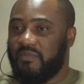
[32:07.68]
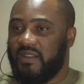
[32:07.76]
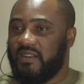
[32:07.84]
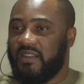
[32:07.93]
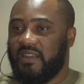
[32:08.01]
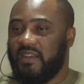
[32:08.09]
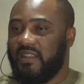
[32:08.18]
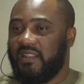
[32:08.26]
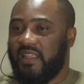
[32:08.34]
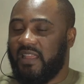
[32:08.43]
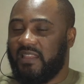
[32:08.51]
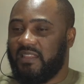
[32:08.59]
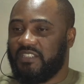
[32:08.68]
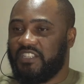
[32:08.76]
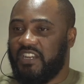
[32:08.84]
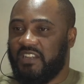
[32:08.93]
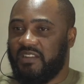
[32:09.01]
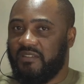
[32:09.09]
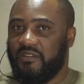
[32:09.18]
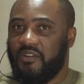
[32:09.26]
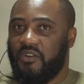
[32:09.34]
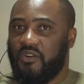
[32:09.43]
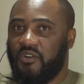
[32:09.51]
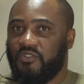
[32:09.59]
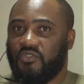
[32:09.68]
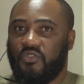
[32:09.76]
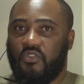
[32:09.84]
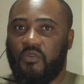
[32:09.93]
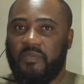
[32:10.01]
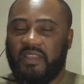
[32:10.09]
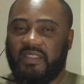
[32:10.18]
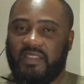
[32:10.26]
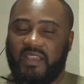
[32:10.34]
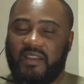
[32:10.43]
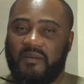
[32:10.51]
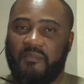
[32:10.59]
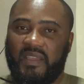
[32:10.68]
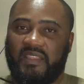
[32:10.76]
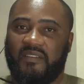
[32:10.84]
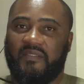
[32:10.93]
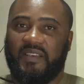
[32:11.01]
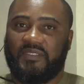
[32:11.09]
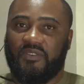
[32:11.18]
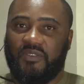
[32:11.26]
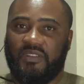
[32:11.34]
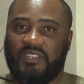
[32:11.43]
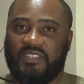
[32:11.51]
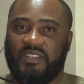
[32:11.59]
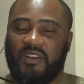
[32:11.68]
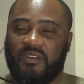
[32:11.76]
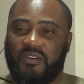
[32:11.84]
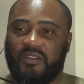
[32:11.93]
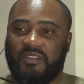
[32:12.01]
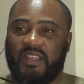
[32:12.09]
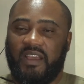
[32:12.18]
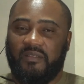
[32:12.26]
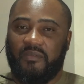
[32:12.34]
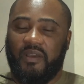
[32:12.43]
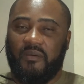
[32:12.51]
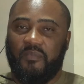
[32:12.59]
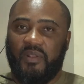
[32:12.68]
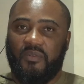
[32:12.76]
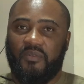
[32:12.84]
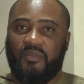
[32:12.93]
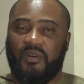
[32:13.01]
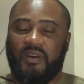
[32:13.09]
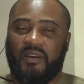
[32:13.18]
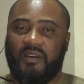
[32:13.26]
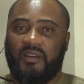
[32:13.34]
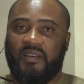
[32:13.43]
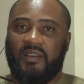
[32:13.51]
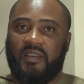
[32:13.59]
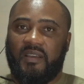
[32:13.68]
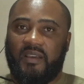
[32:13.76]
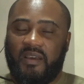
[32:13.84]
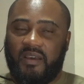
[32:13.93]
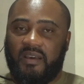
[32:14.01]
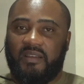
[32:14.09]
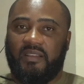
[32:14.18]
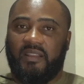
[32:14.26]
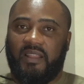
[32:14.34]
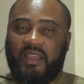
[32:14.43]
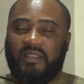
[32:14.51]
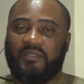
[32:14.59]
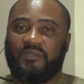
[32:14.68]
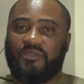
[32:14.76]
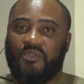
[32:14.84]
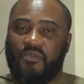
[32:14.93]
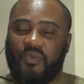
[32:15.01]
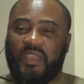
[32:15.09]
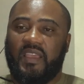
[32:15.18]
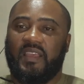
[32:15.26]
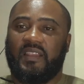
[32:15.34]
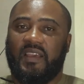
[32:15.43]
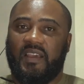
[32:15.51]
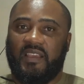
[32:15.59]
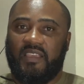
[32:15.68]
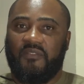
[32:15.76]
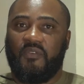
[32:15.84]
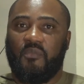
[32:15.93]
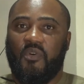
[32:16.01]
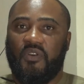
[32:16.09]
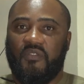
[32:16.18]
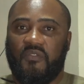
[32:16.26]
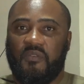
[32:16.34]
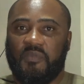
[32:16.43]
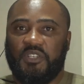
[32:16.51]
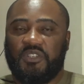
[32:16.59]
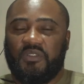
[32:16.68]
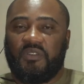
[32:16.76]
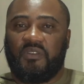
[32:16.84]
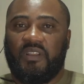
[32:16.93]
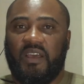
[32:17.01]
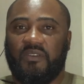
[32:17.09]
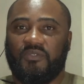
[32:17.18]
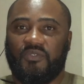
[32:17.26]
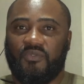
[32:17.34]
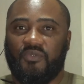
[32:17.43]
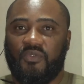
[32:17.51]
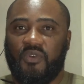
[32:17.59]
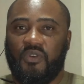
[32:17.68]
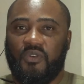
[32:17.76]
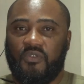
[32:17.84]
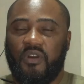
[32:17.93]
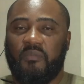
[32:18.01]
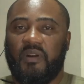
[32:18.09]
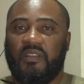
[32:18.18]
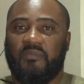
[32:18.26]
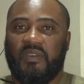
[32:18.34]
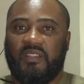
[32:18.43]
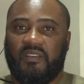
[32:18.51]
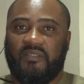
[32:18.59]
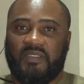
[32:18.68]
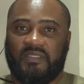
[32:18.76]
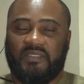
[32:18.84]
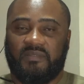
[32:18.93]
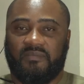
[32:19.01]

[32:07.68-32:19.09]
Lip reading: and like the channel. Also comment metaverse on the down below the line, so we can give you more information on how to go about the metaverse.